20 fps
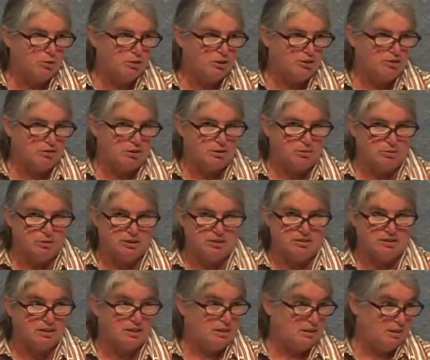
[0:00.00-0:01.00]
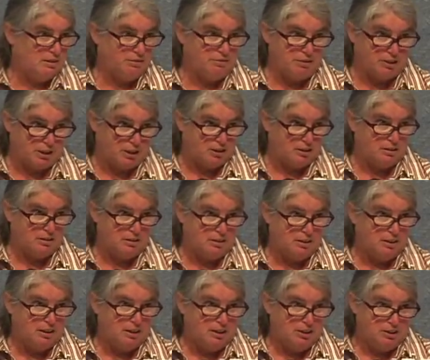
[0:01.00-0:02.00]
district was significant.
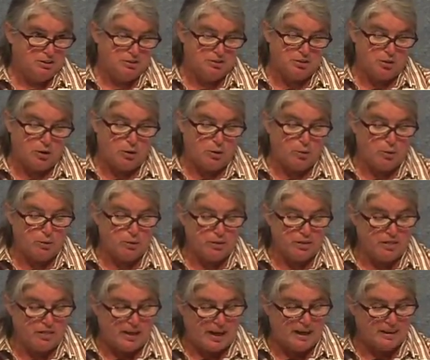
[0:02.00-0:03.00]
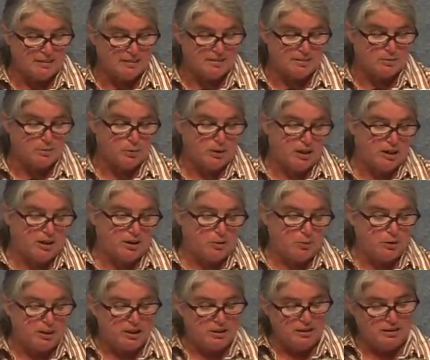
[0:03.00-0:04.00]
So that's where
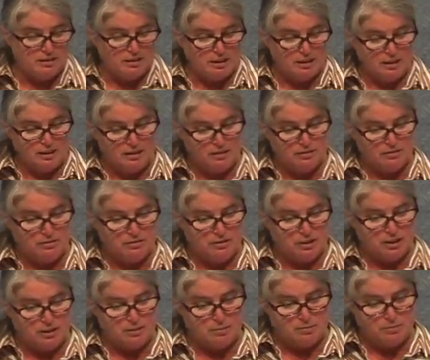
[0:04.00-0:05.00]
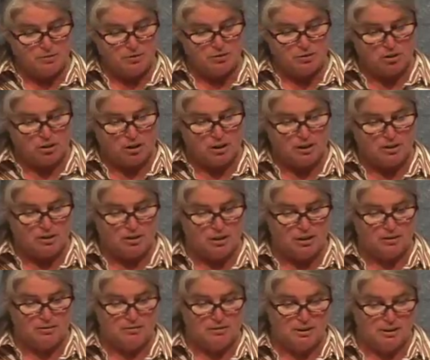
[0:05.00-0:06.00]
we kind of started
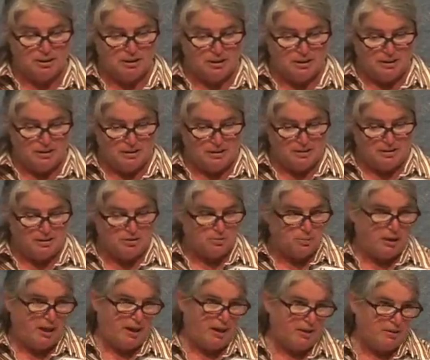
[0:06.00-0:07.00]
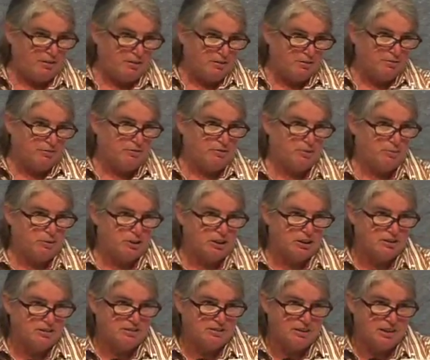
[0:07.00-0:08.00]
on this path of
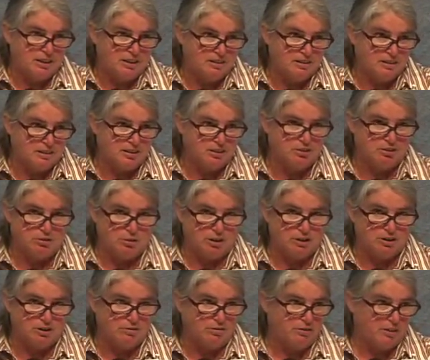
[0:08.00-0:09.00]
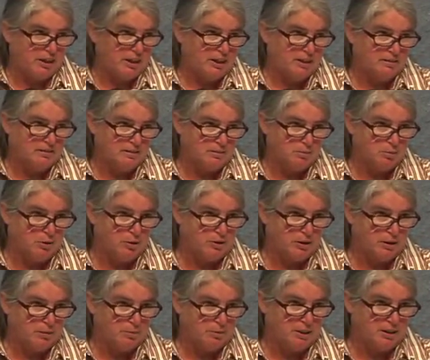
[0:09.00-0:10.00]
really seeing the construction financing
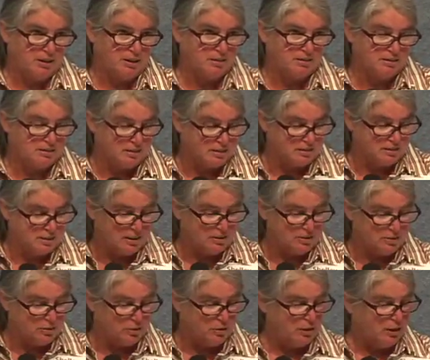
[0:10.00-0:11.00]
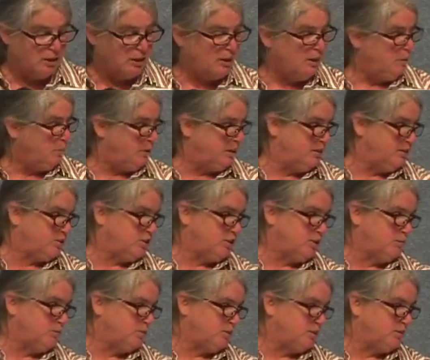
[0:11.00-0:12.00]
program being successful. But in
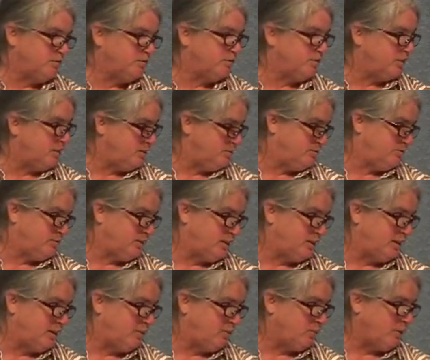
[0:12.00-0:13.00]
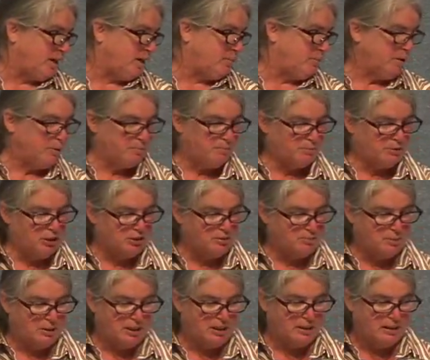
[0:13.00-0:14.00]
terms of and I'll wrap up just
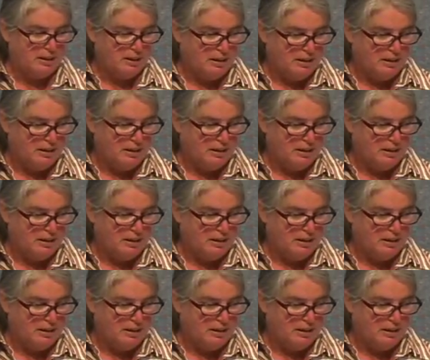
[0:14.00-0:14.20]
by